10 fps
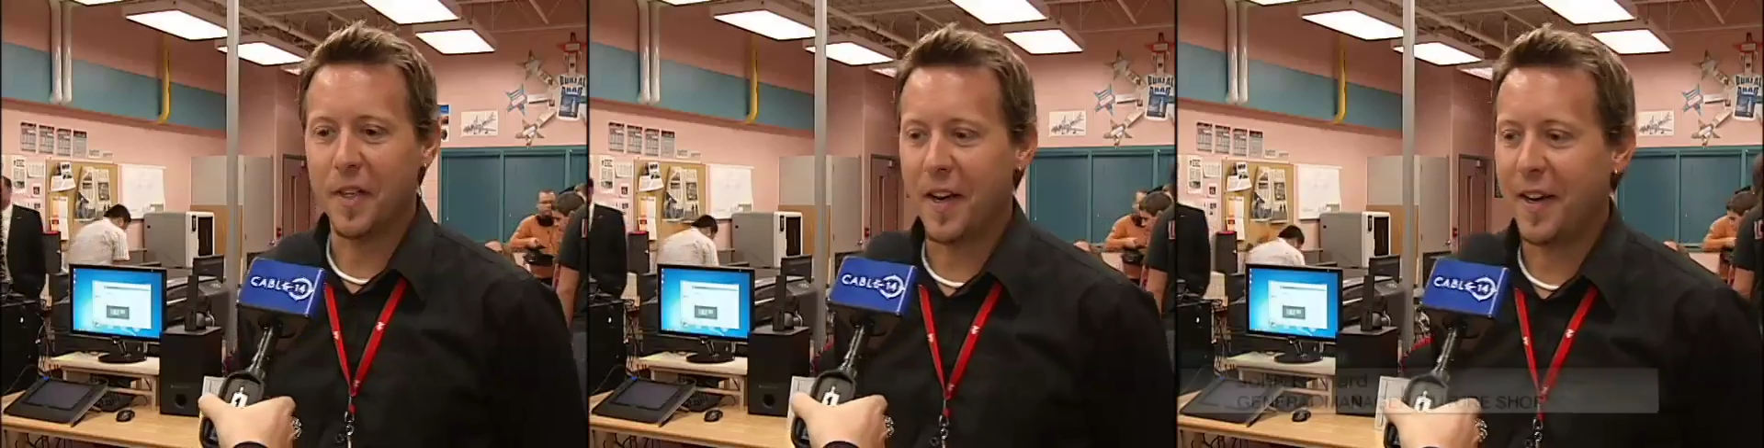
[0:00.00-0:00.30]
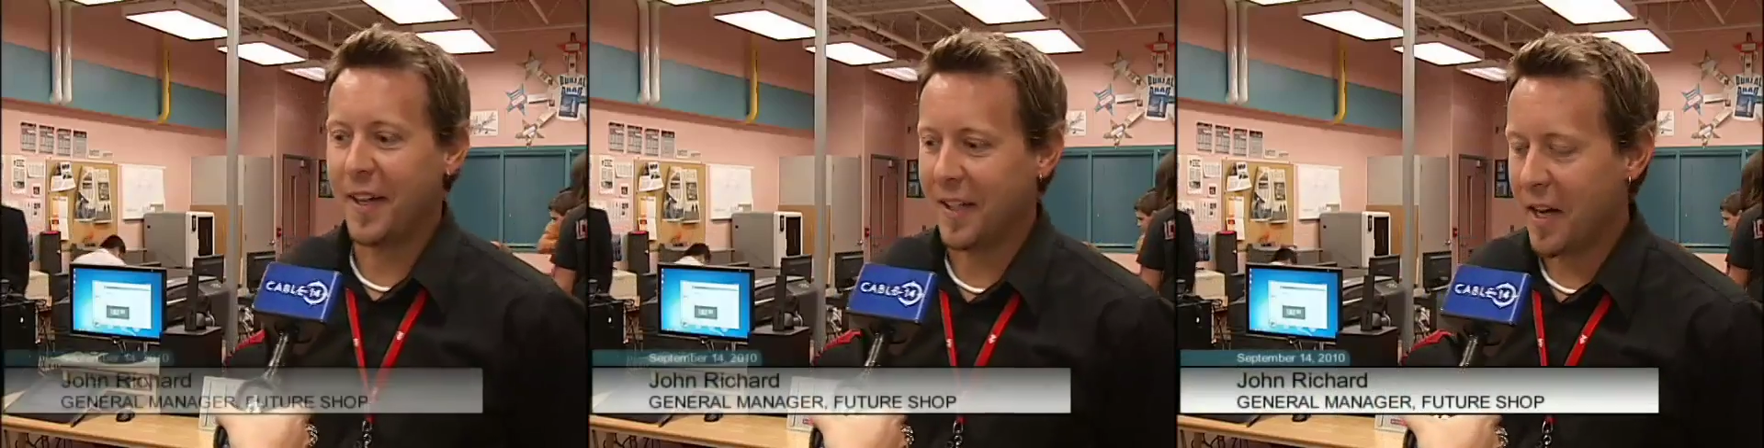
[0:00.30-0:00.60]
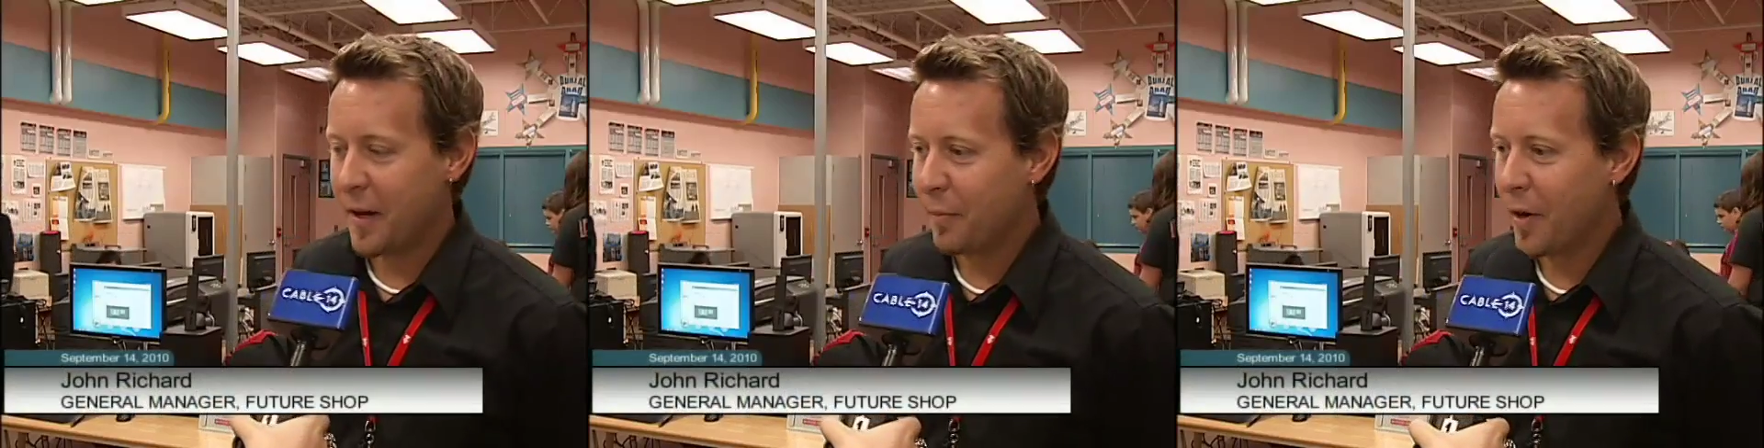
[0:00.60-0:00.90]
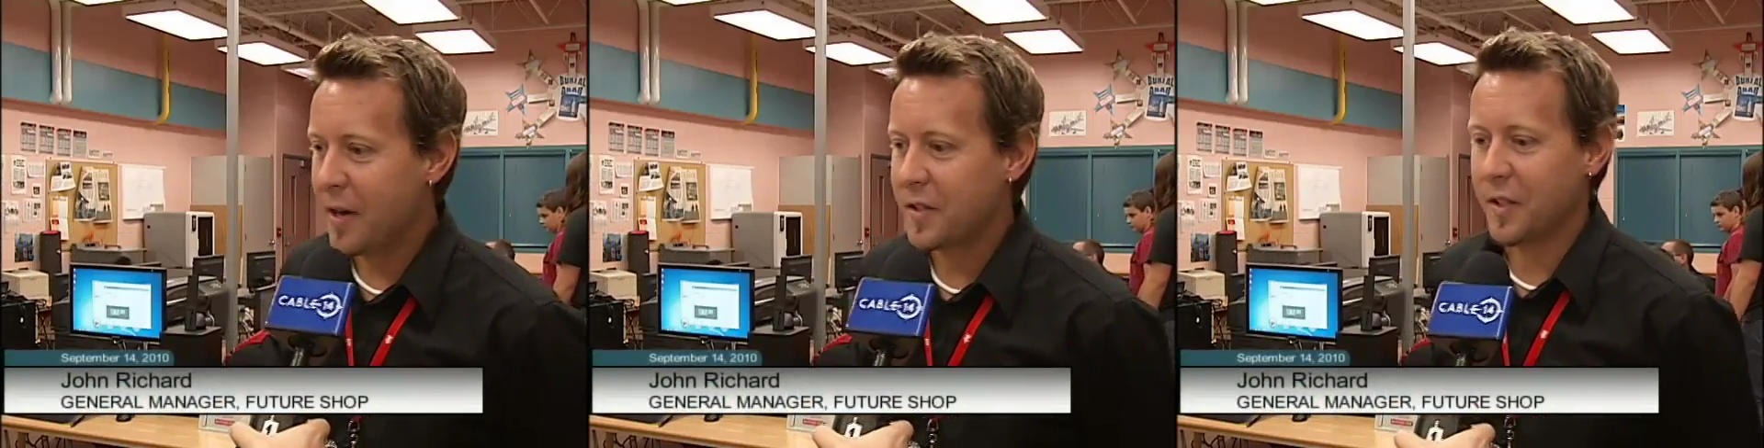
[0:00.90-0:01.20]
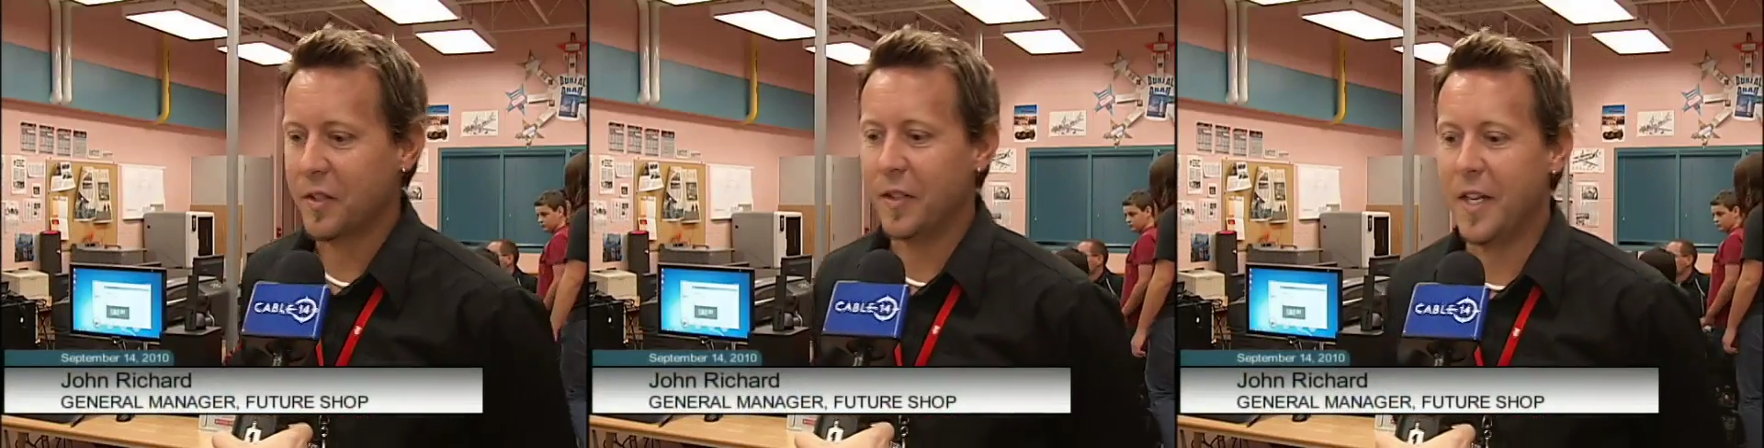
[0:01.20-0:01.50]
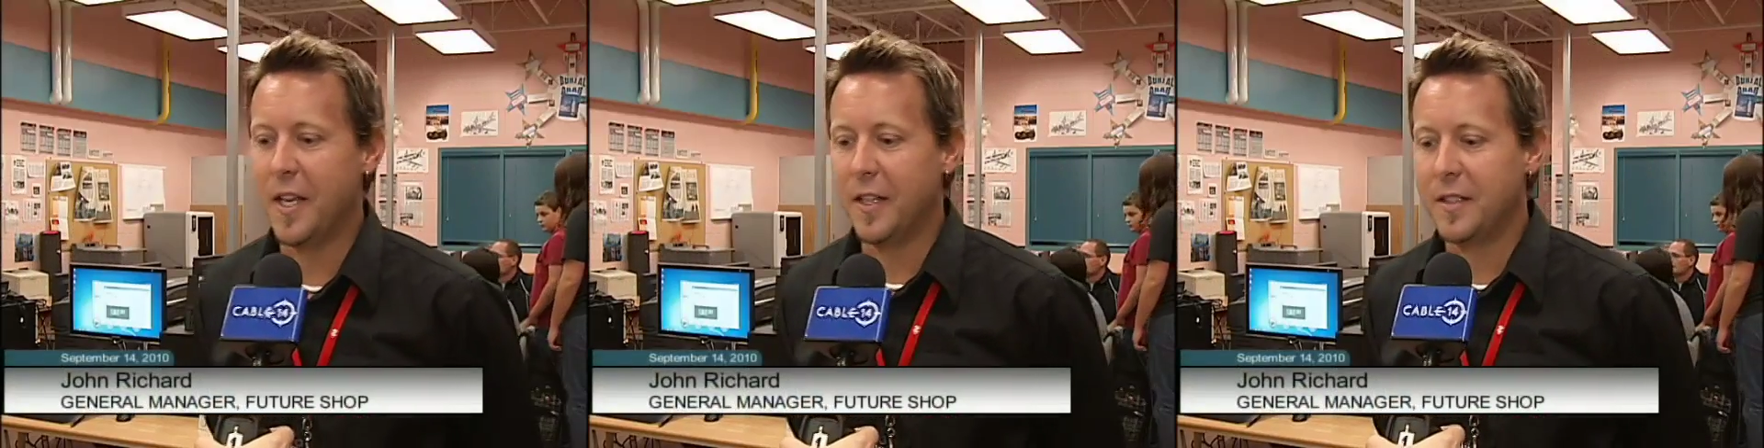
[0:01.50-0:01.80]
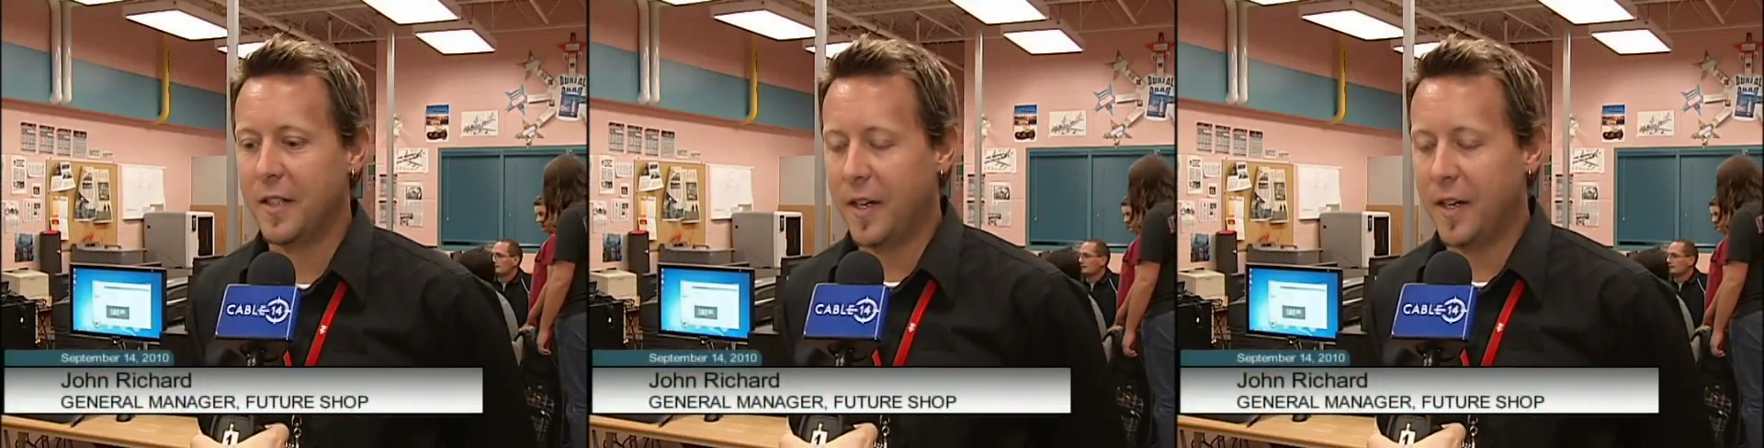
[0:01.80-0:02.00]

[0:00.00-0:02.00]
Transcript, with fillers: uh, a lot of process in, in it.